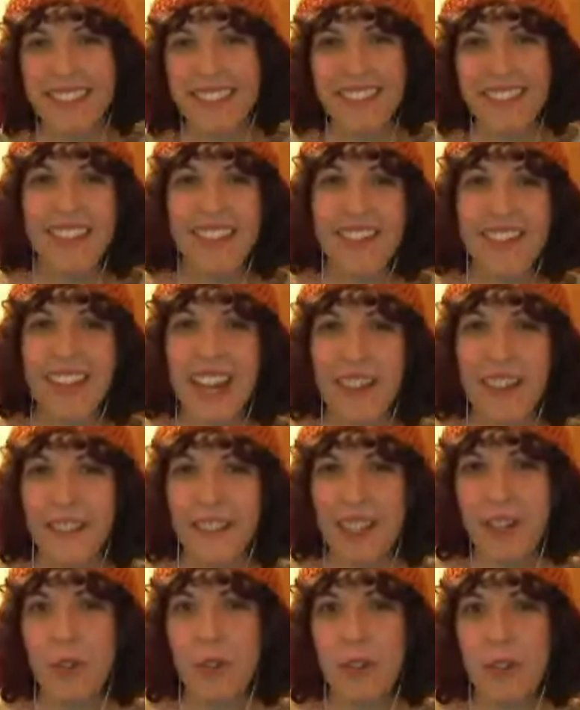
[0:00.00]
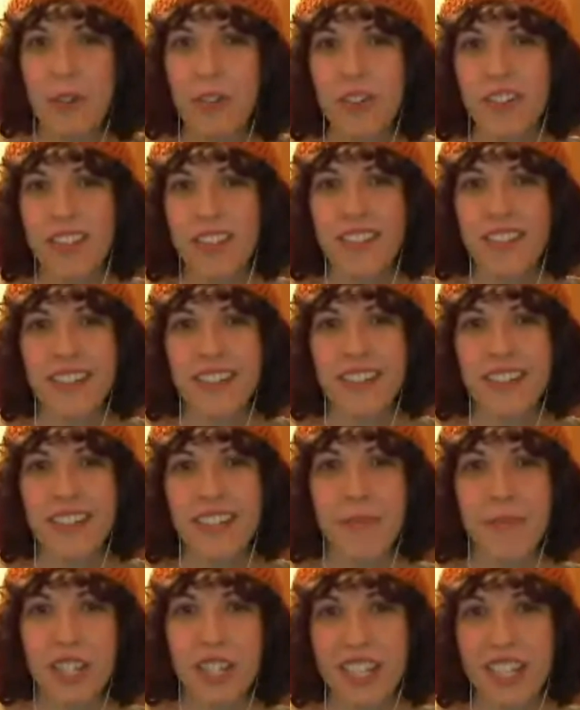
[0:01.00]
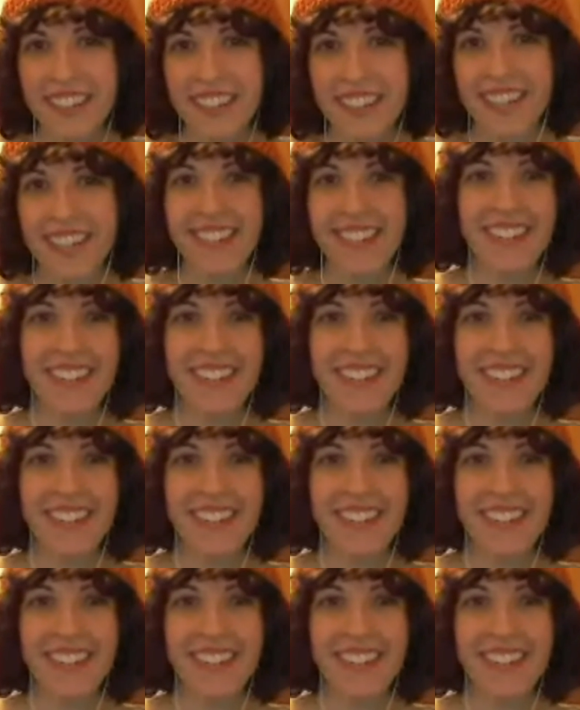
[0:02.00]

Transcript: because I don't have any cool machine.